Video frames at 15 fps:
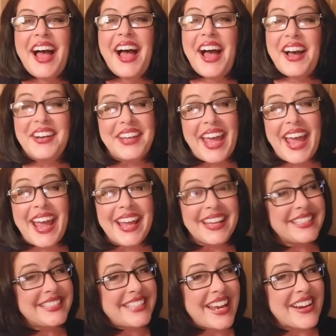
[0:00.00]
Okay,
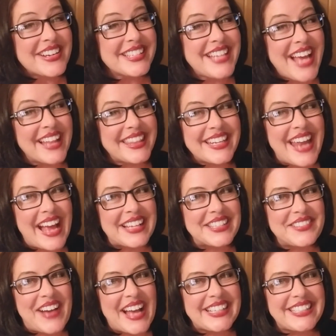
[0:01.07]
Sharon's got the next
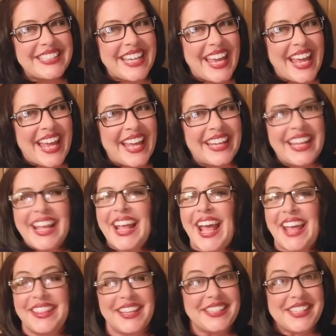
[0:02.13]
question,
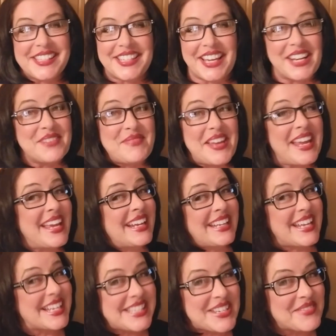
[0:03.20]
and this is going to be an
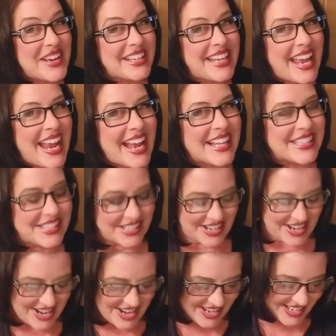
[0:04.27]
easy one to
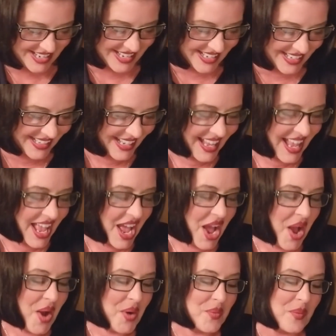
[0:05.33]
answer.
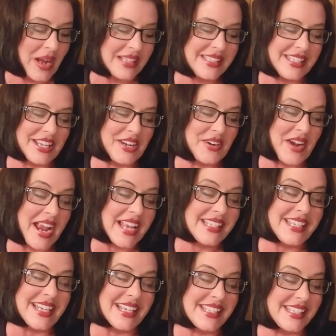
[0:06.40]
What's the
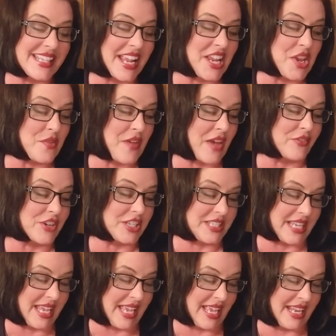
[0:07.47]
craziest thing you've ever
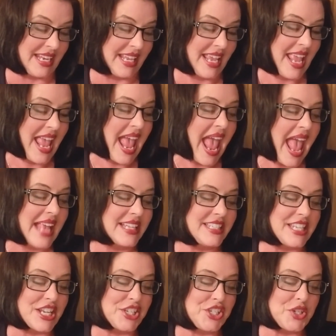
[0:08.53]
did, and
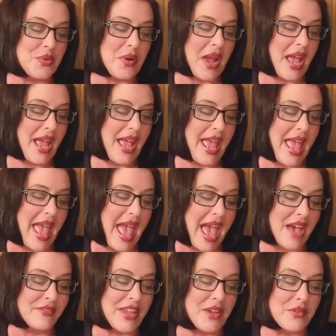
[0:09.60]
did you
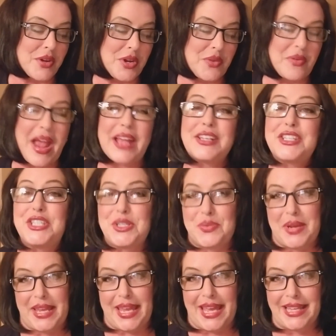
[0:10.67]
have a regret
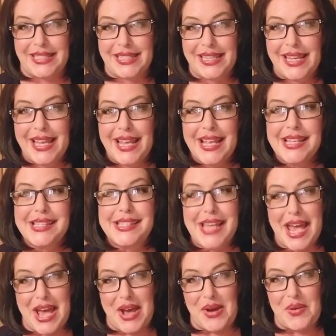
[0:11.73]
doing it?
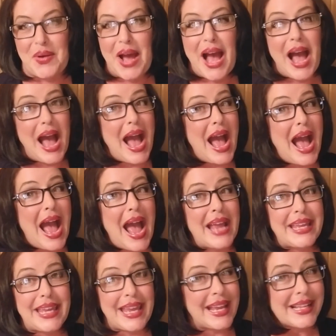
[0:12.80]
So, I
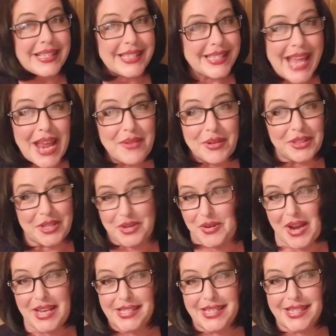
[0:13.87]
can't say what the
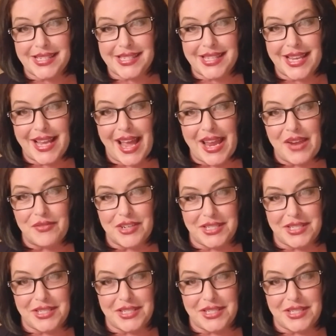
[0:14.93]
craziest thing I ever